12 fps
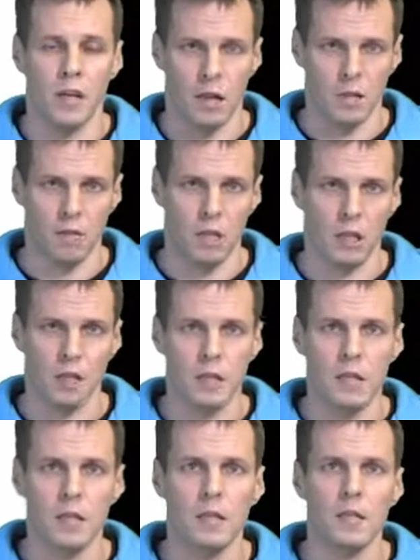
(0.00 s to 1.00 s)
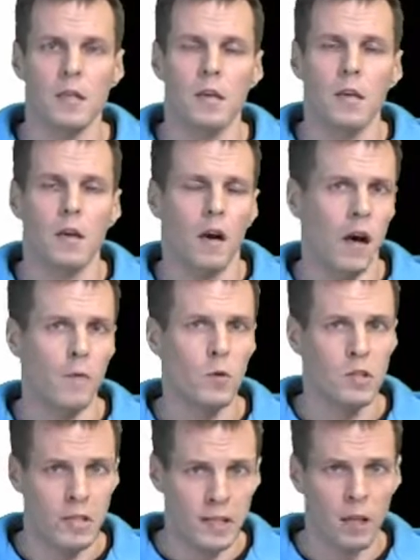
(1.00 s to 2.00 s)
other statistics. I would
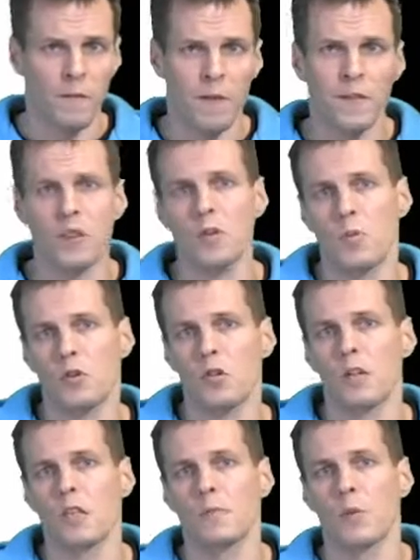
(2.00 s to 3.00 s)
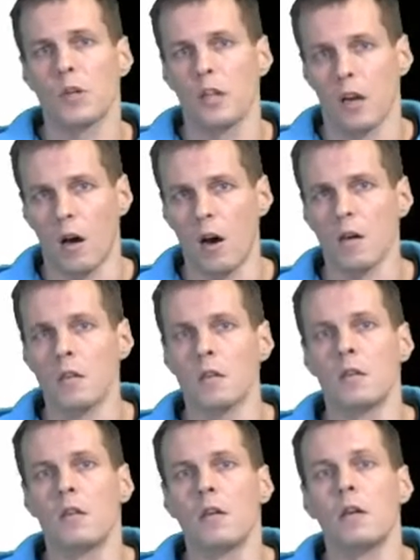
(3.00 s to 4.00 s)
say that 15% is pretty large
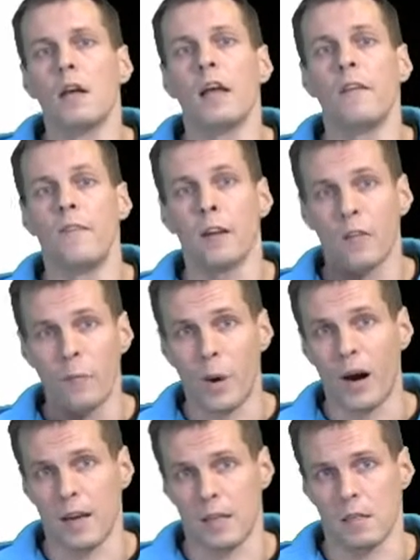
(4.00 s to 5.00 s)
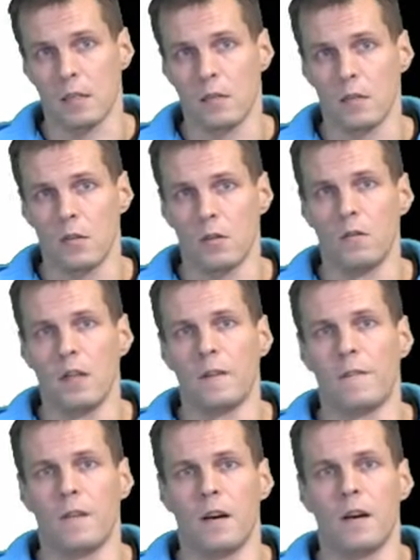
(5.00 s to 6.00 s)
effect of bias. So
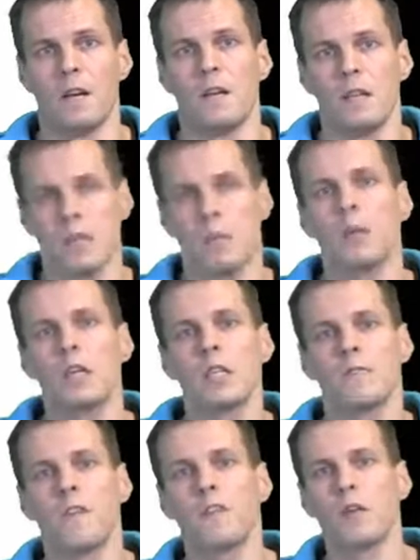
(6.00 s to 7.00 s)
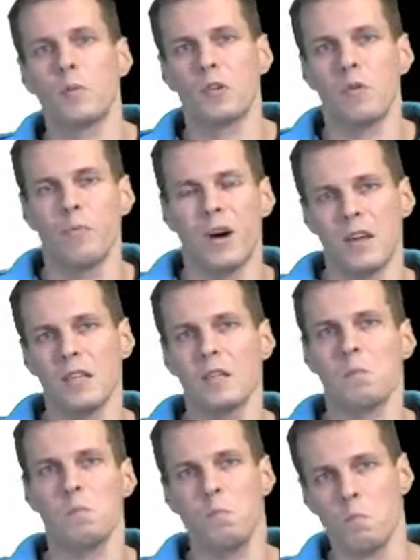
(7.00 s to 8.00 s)
if something is 15% biased,
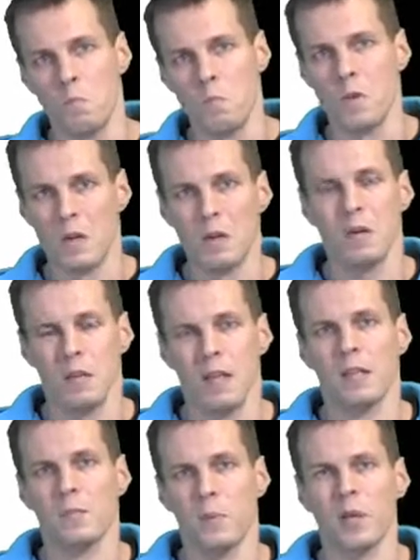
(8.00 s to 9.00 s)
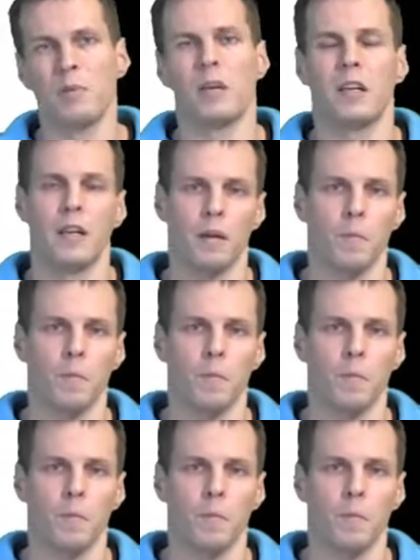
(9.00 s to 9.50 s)
that's a pretty big deal.